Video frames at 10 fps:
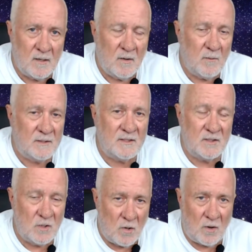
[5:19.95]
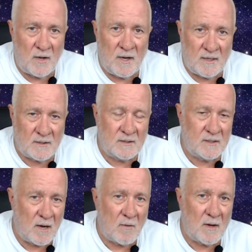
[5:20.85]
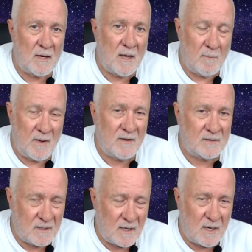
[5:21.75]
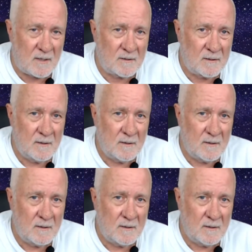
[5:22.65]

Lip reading: which is not necessarily about sex,